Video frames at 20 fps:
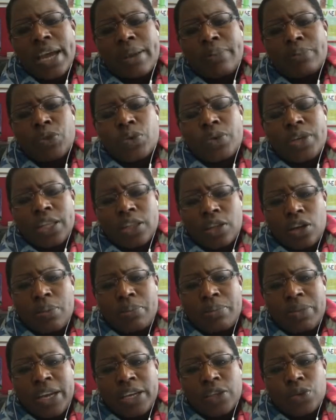to get
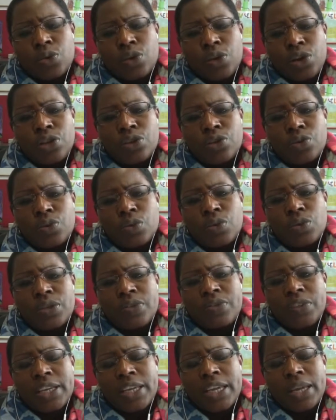up there, to learn the rules
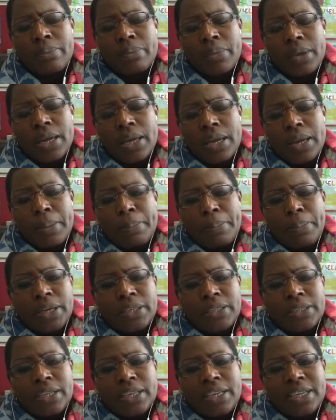of the game,
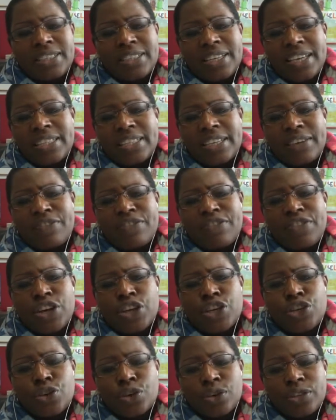but it takes a very
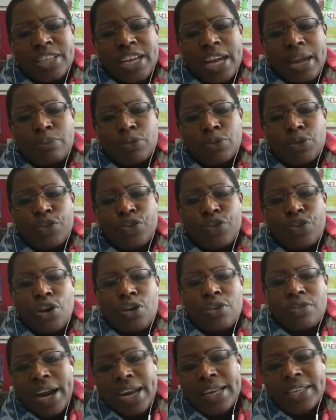short time to fall
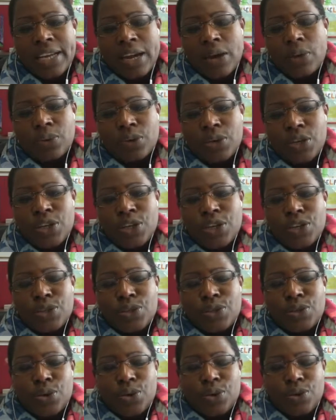right down.
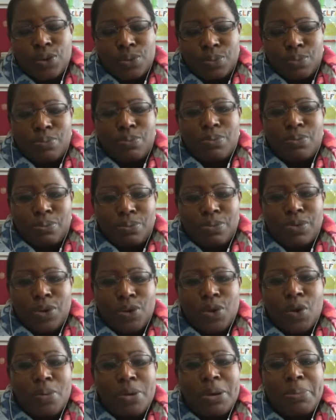So
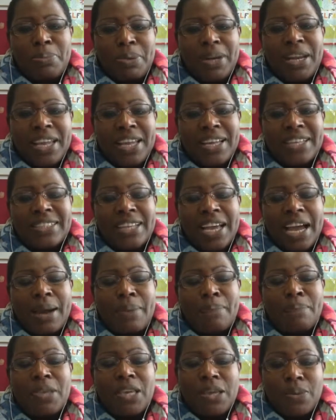global players are
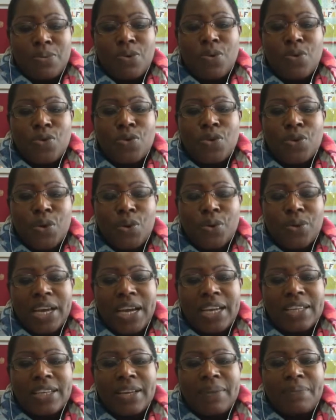people who know
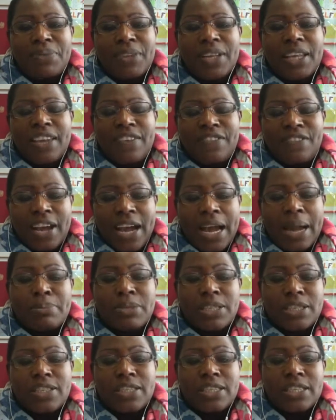that if I'm
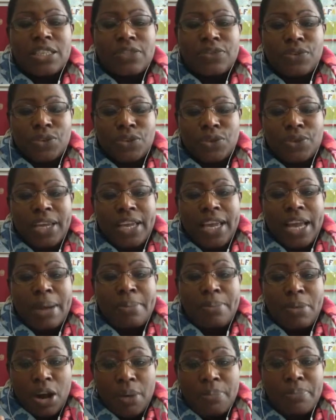successful today,
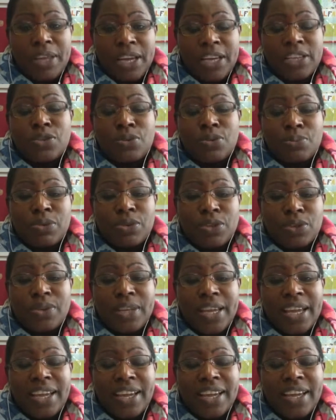I'm up there
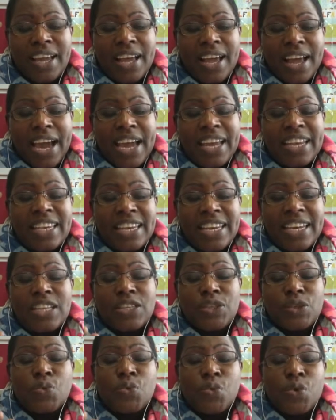today, I need
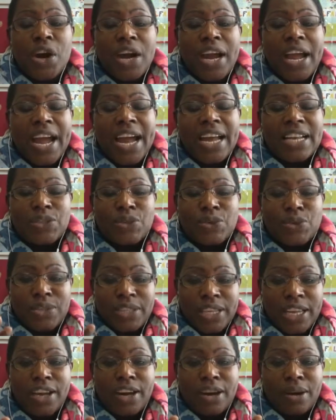to work hard to
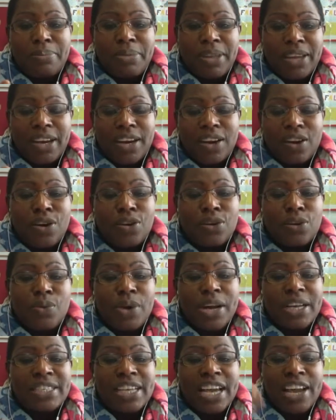stay up there,
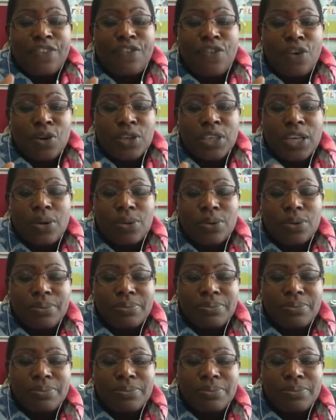otherwise I fall down.